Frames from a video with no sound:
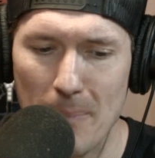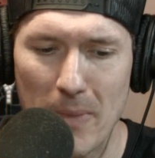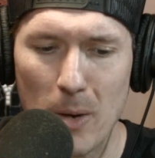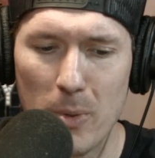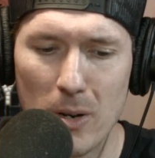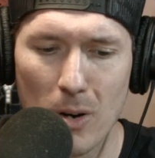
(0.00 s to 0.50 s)

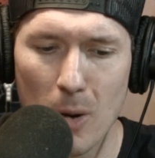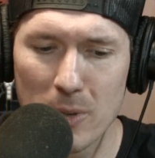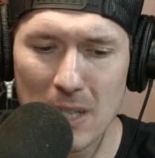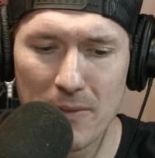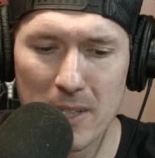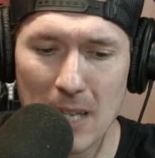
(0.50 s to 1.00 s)
And we don't always
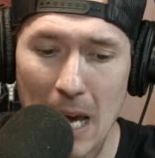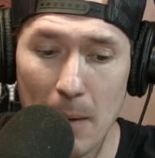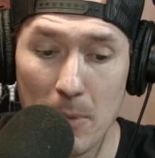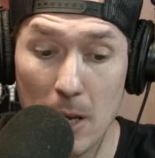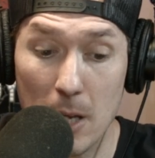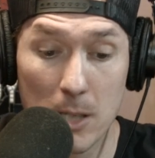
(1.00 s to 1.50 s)
have the
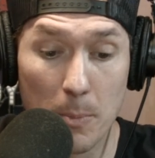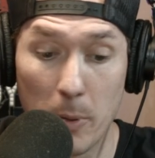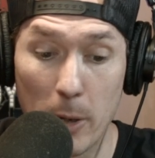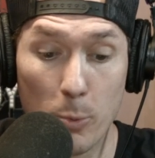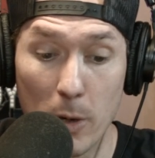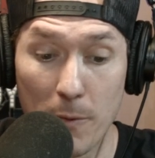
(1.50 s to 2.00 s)
time to
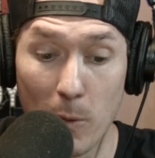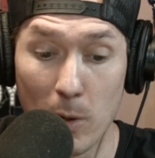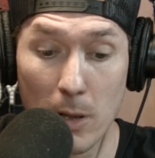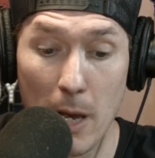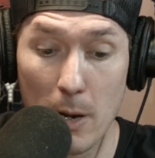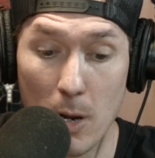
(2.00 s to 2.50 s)
play reefer
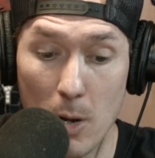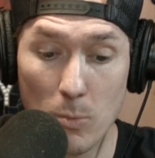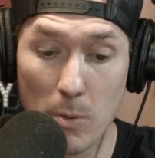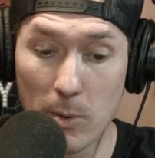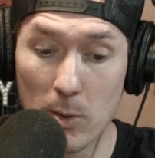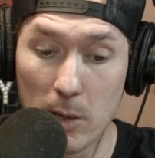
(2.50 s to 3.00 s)
roulette
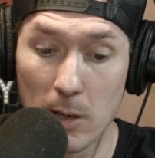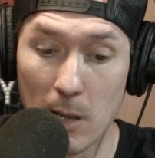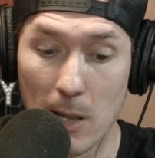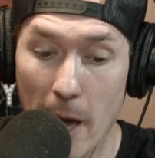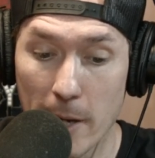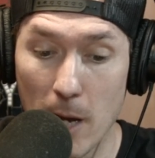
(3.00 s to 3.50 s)
when we're looking to
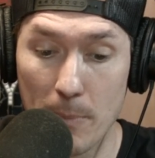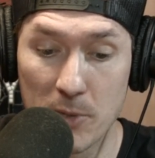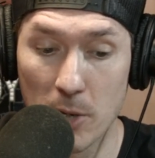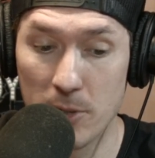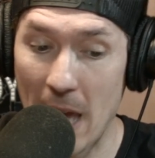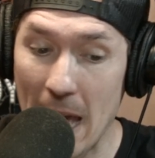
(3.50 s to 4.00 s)
light up.
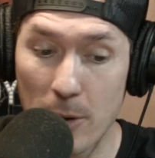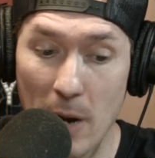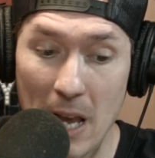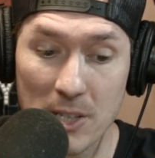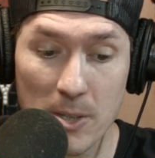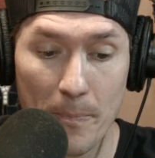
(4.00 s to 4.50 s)
So
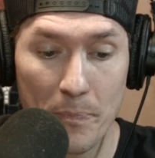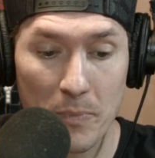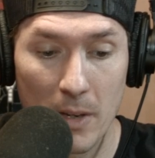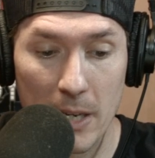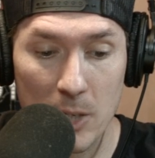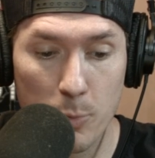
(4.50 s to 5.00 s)
Dadgrass
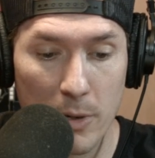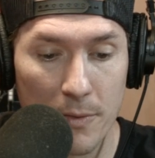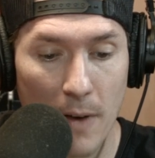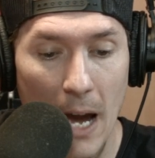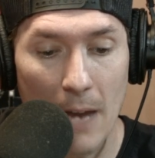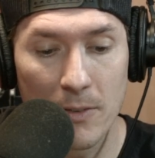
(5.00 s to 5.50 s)
is
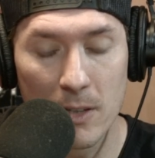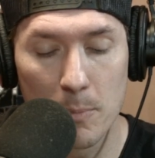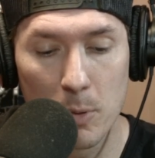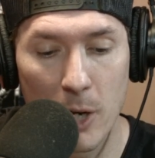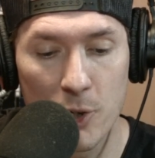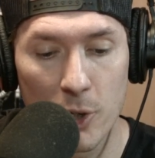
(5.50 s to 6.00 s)
reviving the
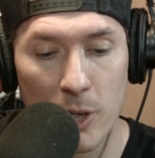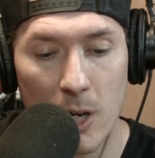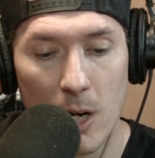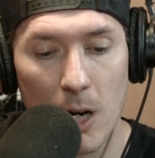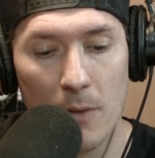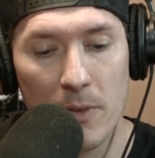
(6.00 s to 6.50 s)
pleasure
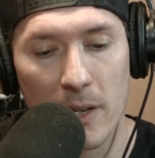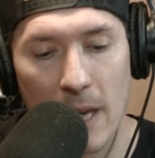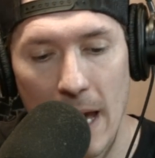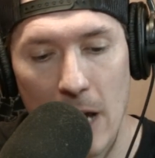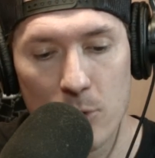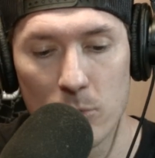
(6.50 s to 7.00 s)
of the
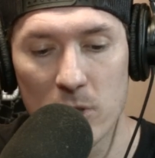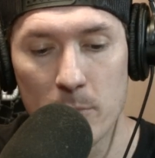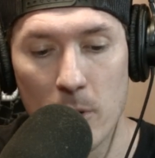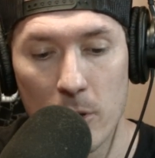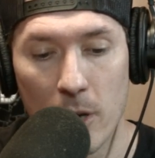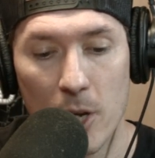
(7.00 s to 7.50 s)
casual
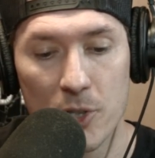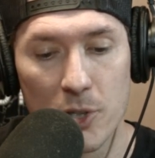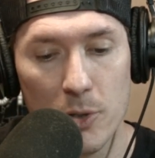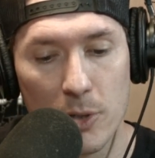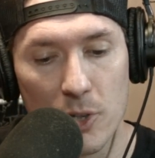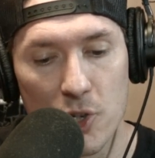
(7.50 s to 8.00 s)
smoke so
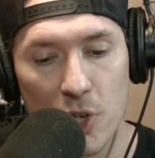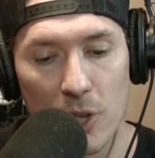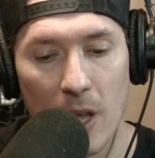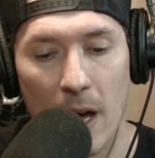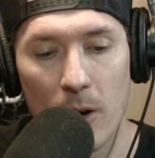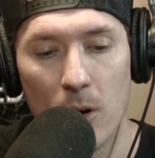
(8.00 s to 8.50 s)
you can
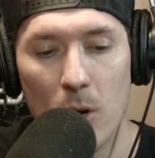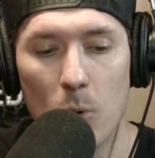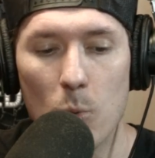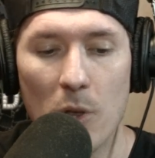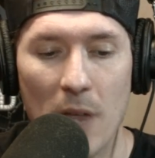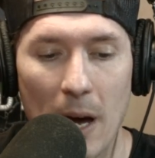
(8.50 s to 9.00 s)
chill out
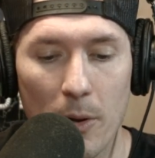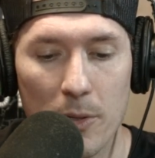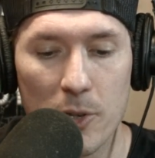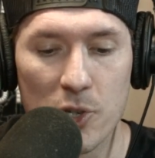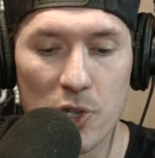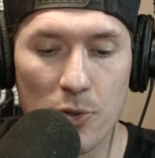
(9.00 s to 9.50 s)
without
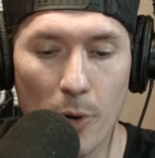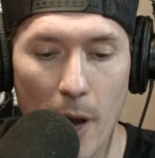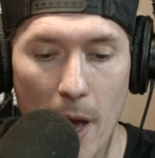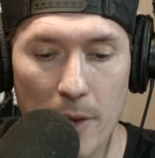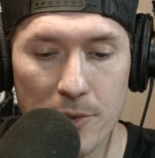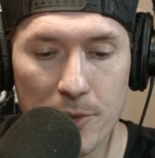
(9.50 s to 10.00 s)
the
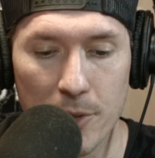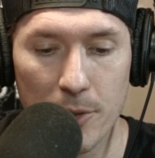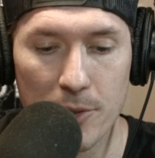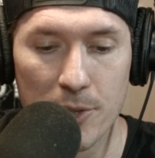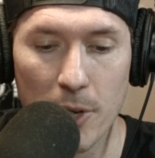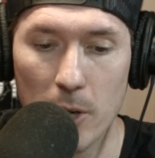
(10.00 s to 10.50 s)
stress,
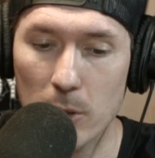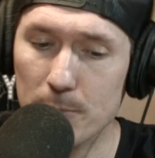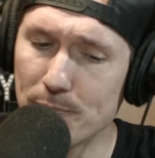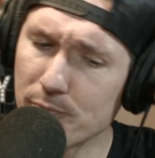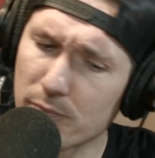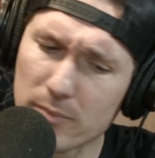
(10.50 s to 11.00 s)
dude. So
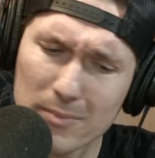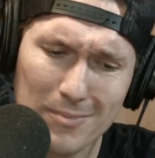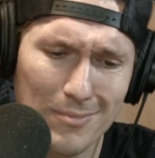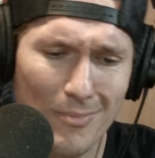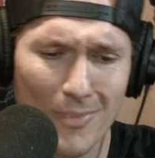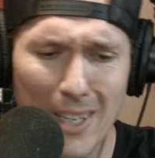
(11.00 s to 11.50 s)

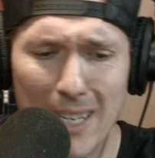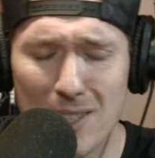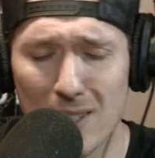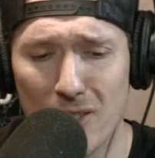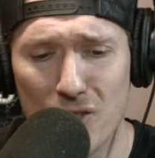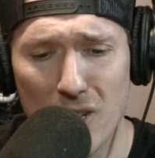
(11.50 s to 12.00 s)
it's
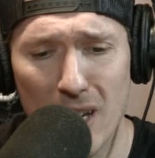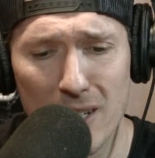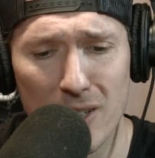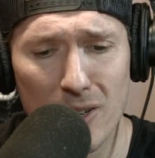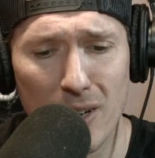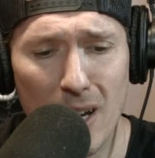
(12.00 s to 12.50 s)
legit,
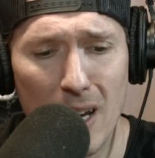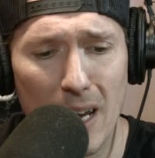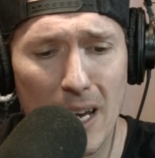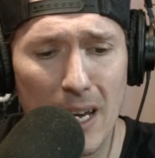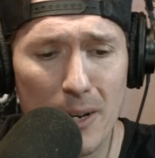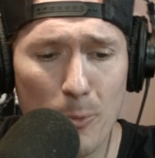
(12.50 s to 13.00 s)
dude.
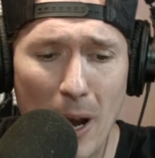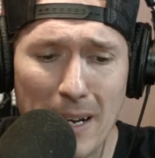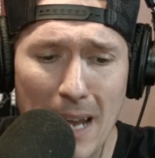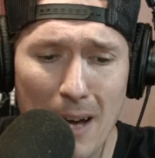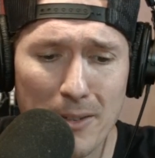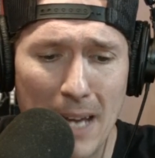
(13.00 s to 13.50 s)
And right
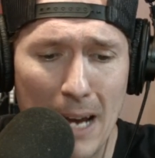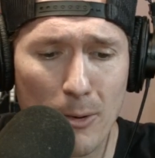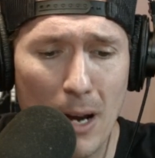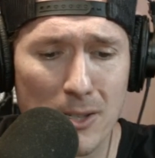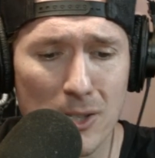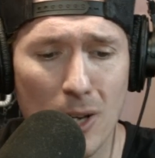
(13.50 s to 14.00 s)
now,
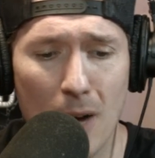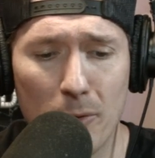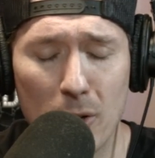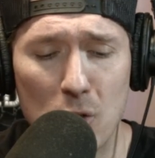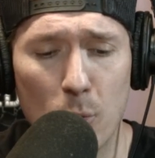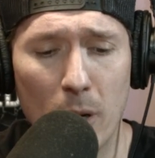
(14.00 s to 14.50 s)
Dadgrass is
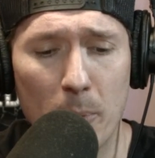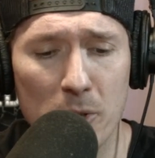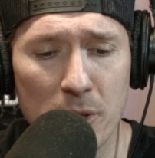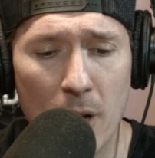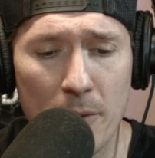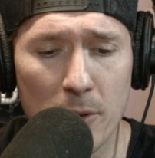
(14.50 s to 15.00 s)
offering
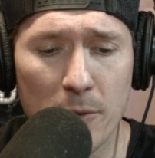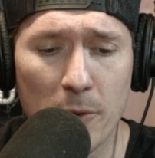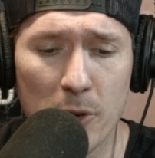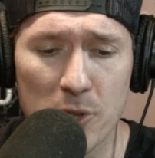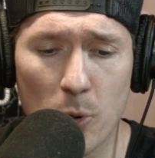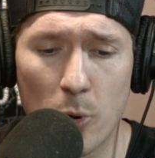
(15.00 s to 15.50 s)
20% off your
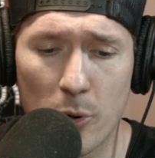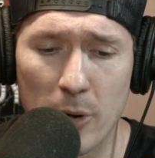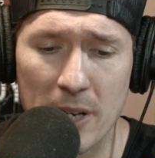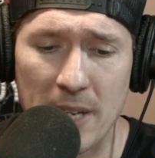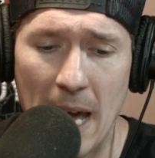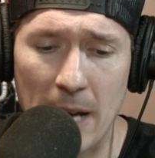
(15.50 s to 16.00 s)
first order
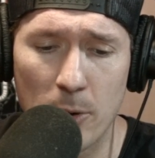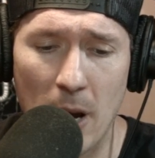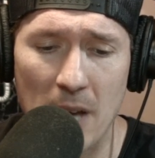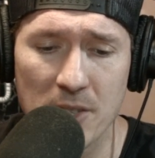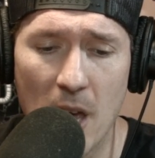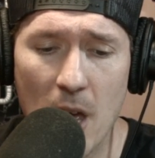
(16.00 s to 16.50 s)
at
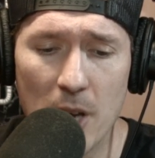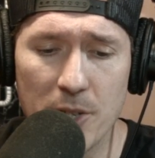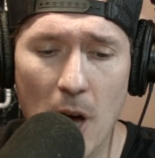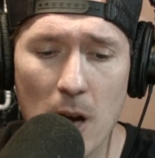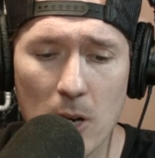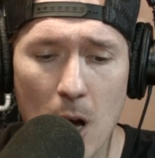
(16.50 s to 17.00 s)

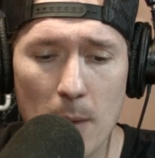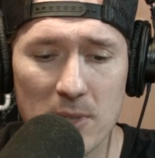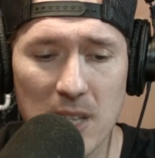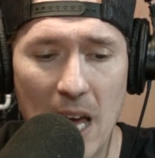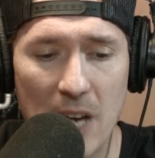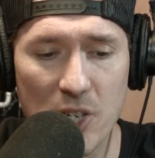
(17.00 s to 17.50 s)

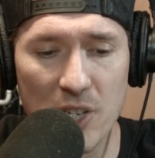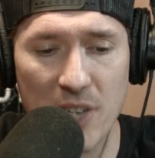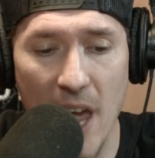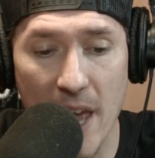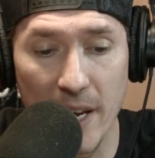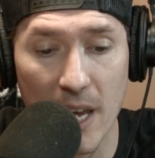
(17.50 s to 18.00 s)

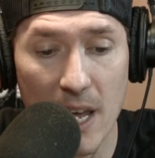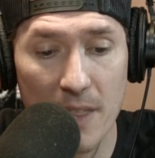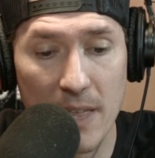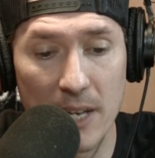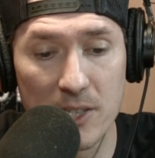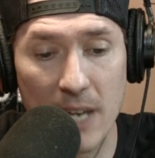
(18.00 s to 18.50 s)
dadgrass.com/dank.
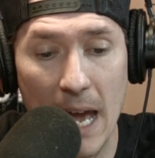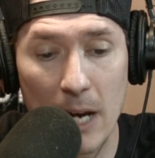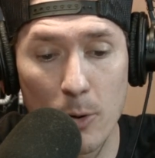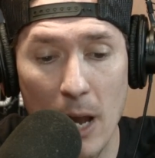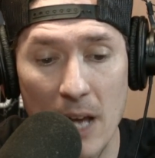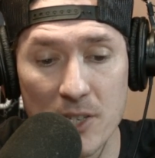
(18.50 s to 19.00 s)
That's
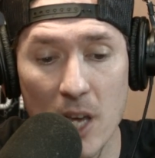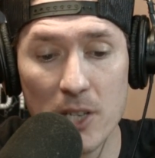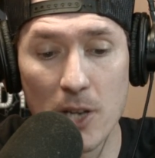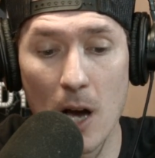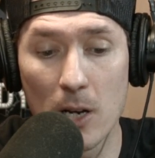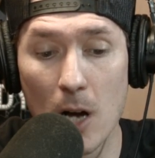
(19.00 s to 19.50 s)

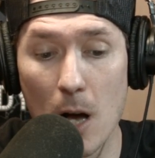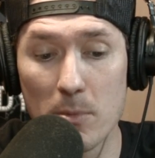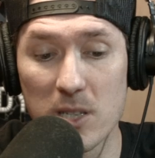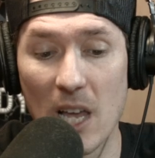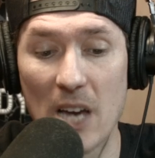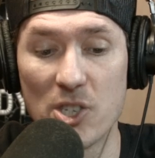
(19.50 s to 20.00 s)

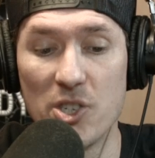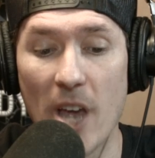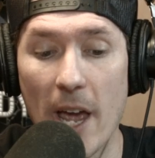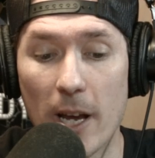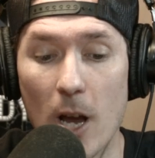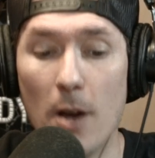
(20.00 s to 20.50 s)

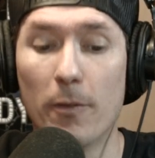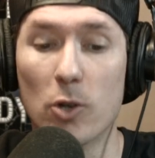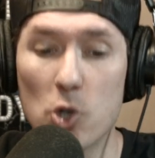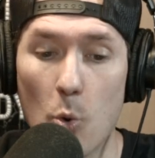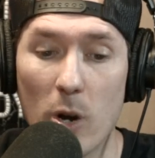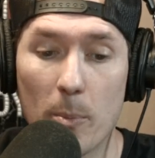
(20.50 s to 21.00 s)
dadgrass.com/dank for
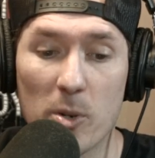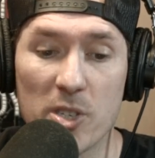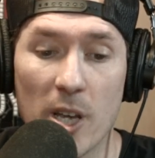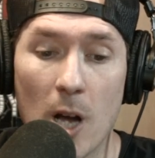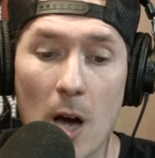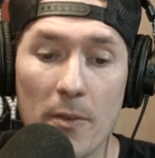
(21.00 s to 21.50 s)

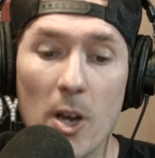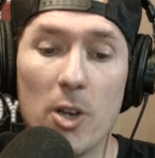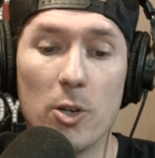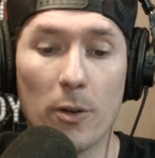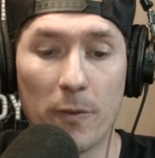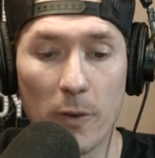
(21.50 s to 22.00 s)
20% off
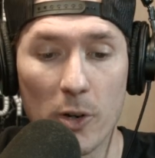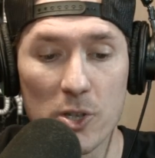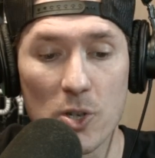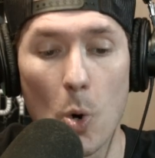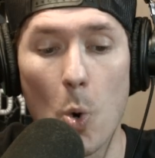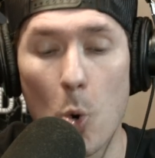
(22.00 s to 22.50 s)
your
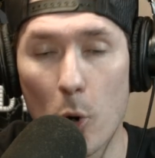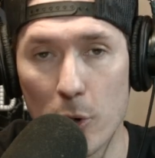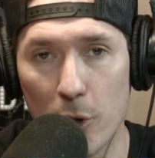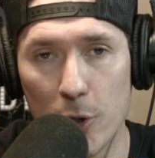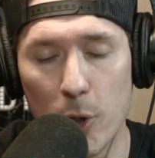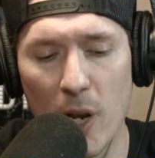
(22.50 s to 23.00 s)
first
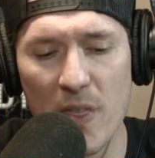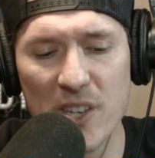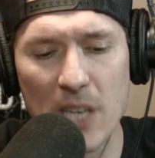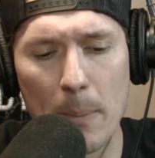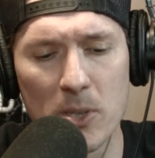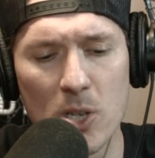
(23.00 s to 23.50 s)
order, dude. And
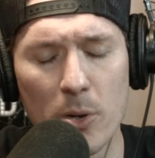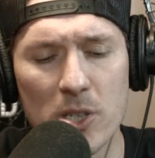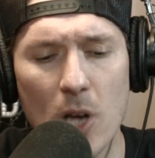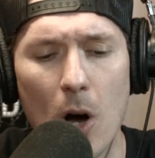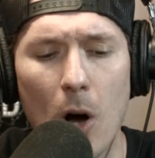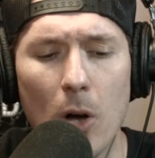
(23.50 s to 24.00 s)
this episode
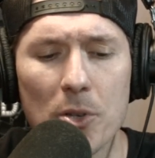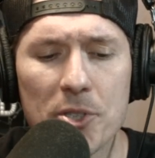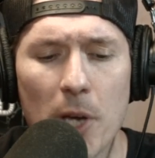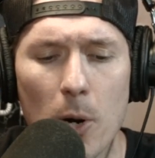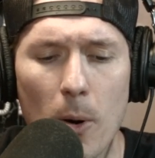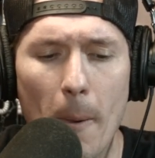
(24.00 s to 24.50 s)
is
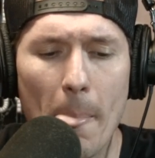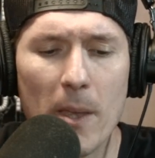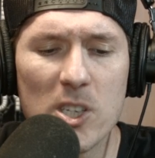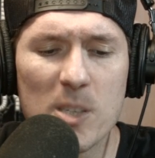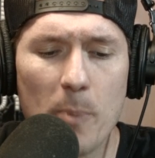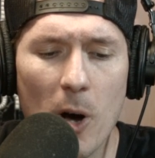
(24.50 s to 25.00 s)
also
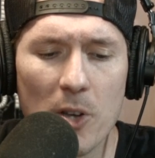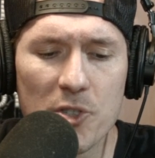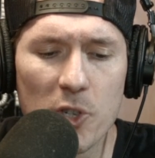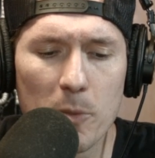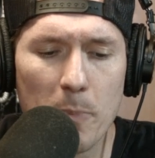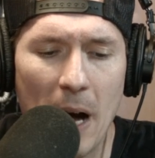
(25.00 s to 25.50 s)

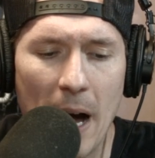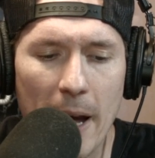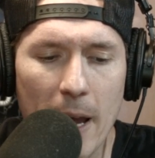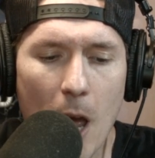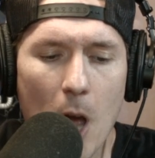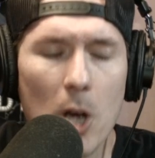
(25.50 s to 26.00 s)
sponsored
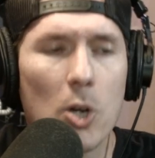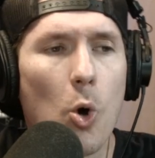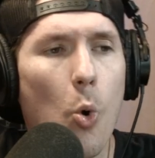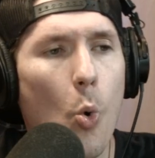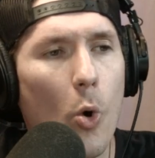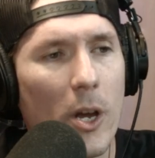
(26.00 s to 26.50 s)
by
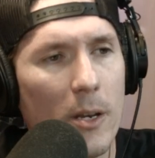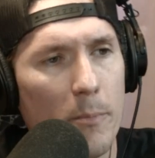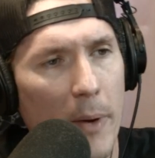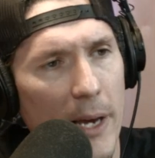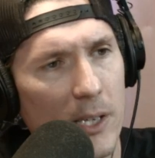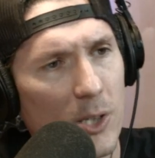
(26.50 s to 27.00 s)

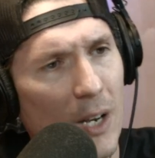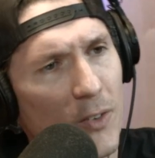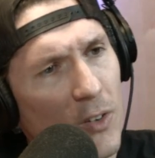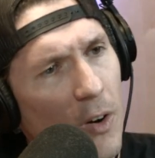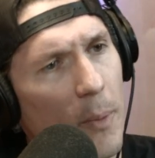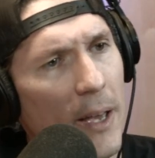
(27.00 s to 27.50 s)
Coinbase,
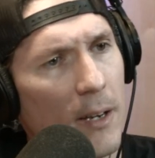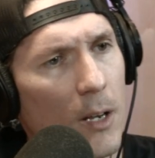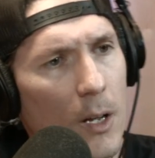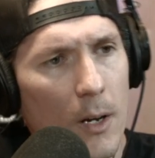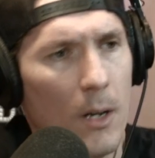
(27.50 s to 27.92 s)
dude.